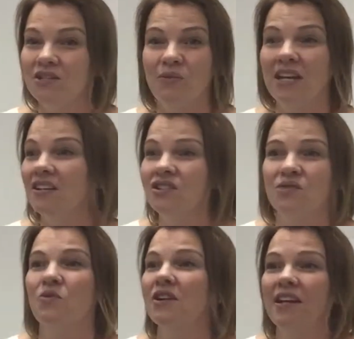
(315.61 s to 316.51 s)
So we can
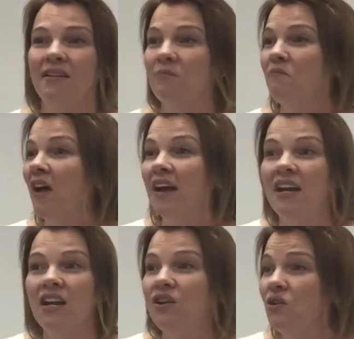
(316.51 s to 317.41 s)
just work at
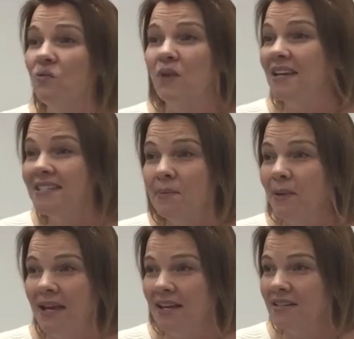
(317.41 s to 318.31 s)
finding new
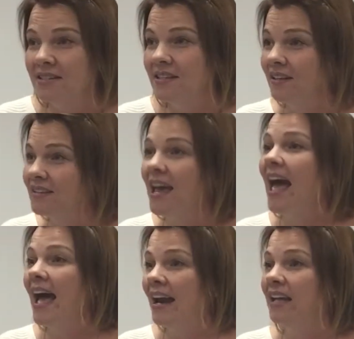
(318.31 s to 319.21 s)
recipes to
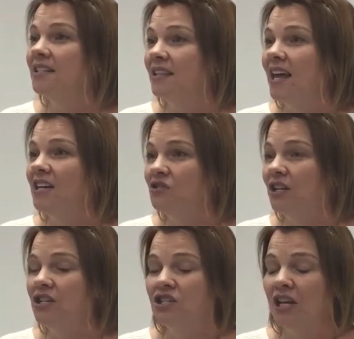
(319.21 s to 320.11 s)
add into that
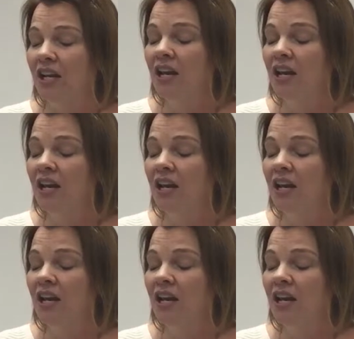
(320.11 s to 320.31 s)
tradition.